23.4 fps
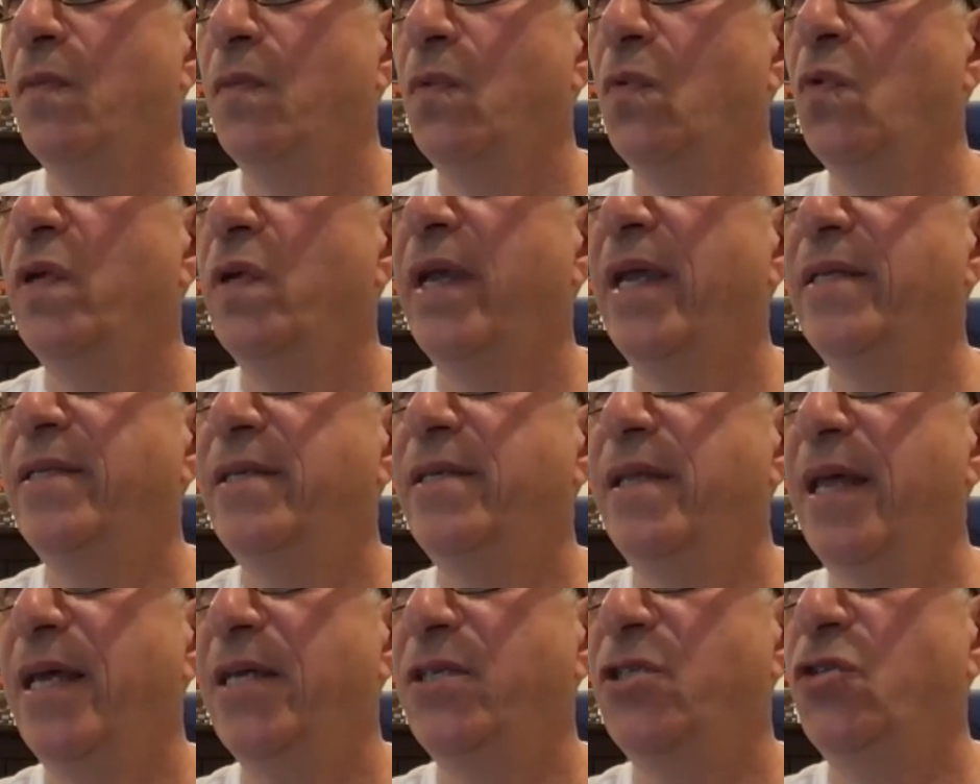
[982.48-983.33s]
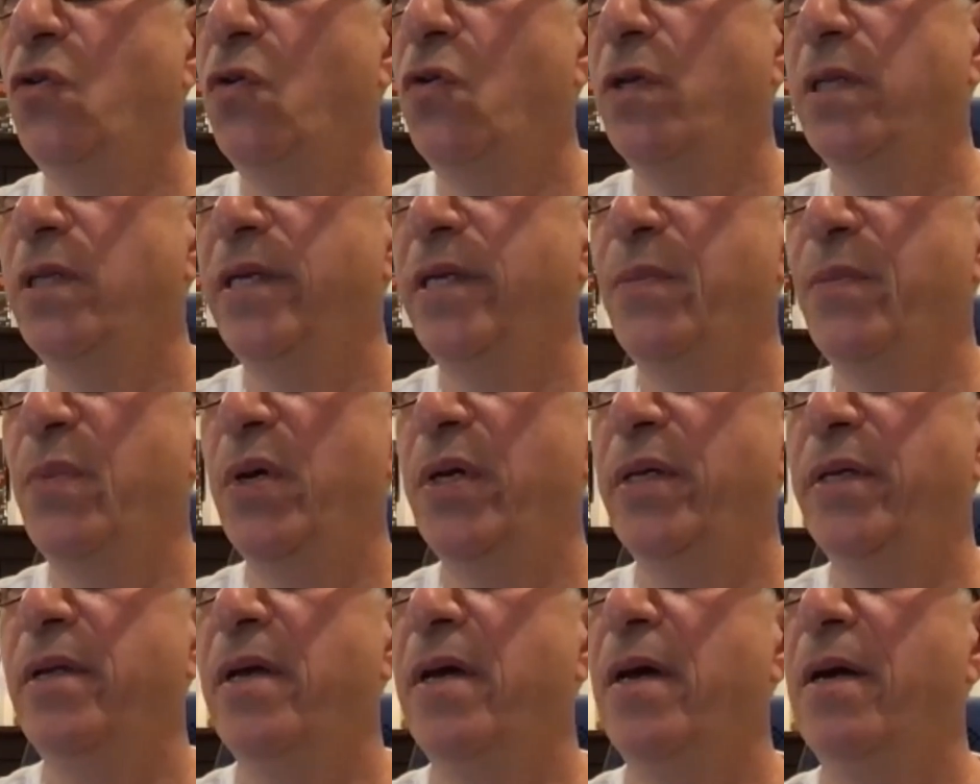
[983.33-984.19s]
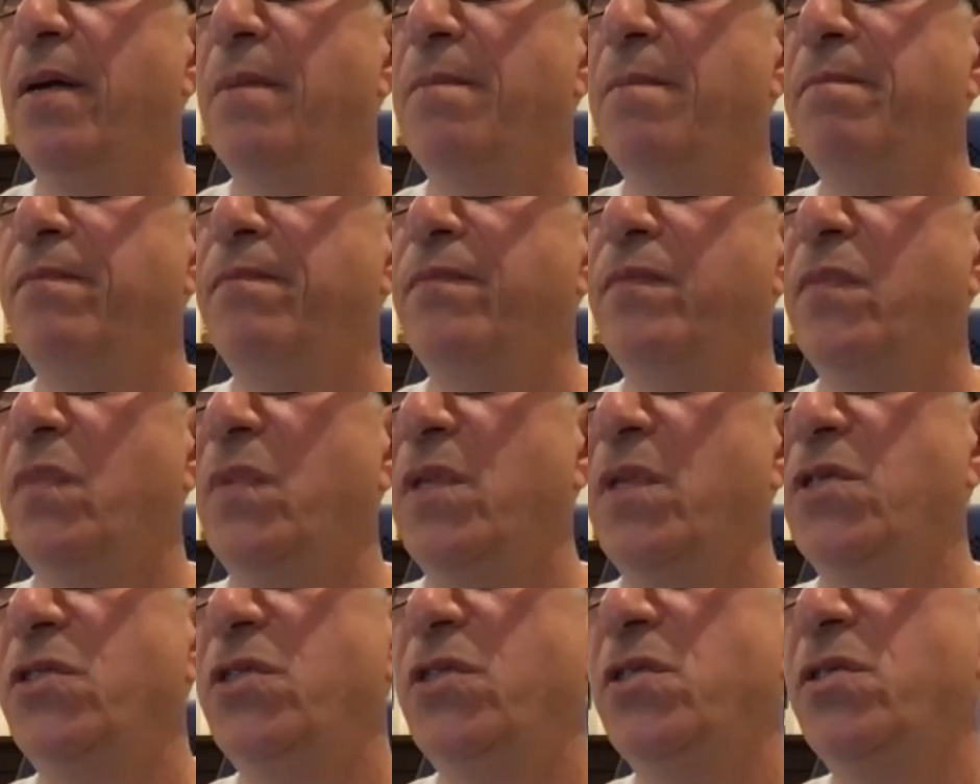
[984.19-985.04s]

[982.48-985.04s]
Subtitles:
We'll get to that shortly, but this